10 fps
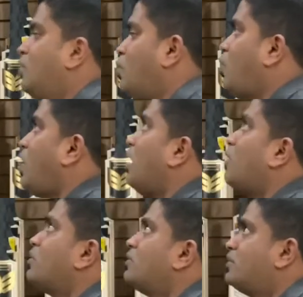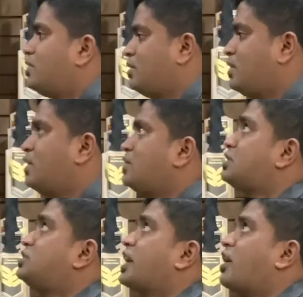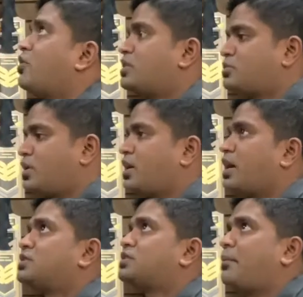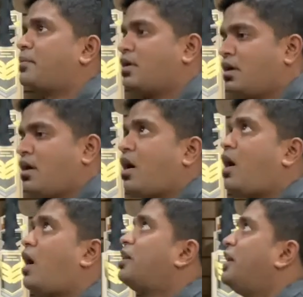Wow. Just check out this one, guys. I'm hardly